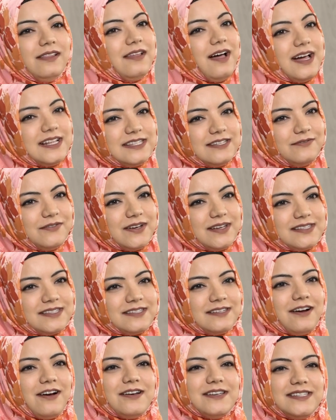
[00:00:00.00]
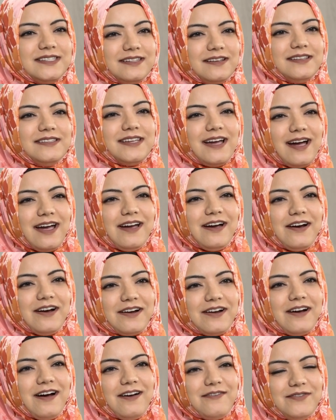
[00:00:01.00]
Lots of us are still
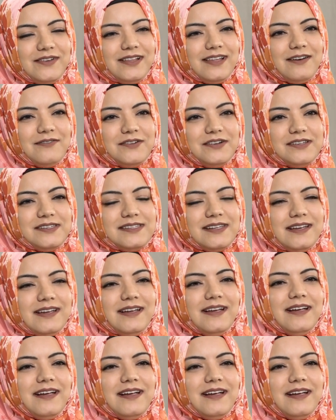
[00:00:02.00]
die-hard coffee lovers.